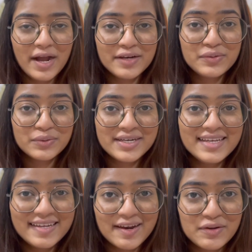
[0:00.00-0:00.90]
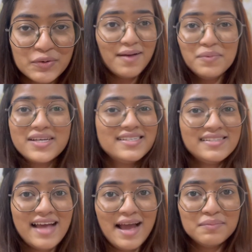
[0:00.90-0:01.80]
I totally get you
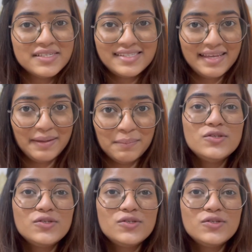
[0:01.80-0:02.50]
because I'm the same.